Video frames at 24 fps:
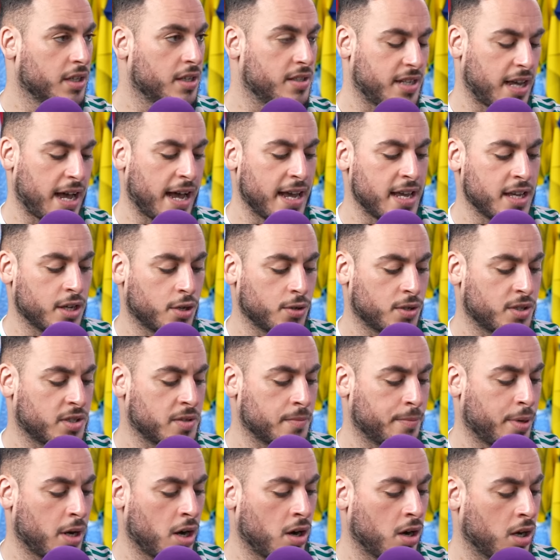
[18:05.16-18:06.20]
Is it A,
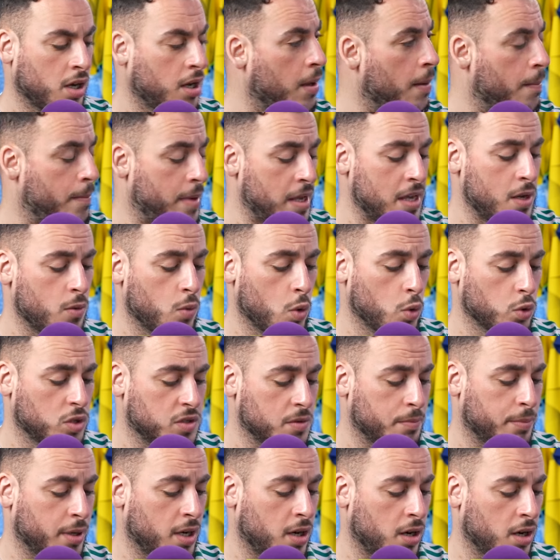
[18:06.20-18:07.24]
Goodison Park? B,
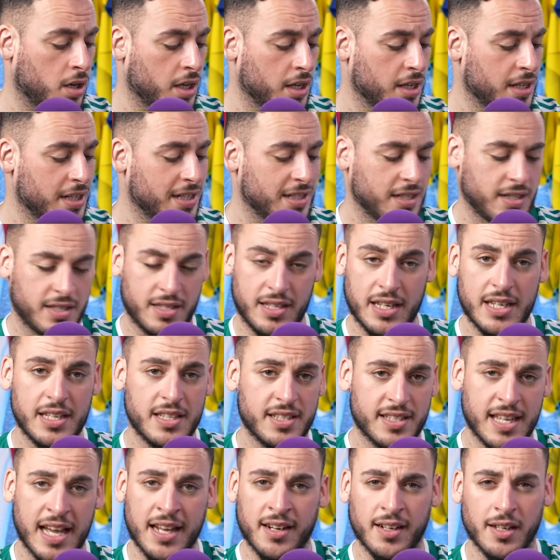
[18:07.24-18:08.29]
Walton Park? C,
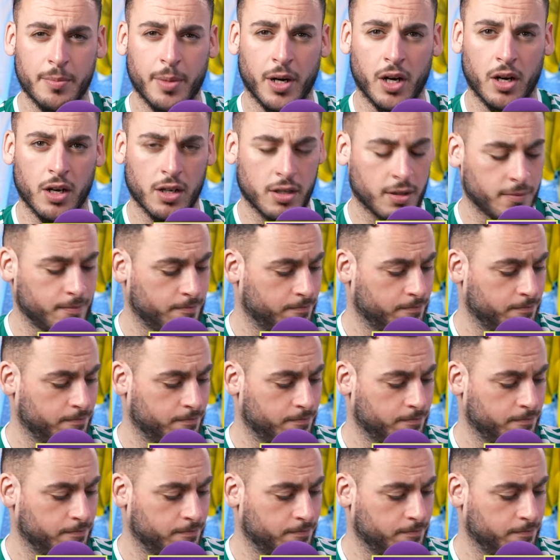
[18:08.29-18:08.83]
Stanley Park?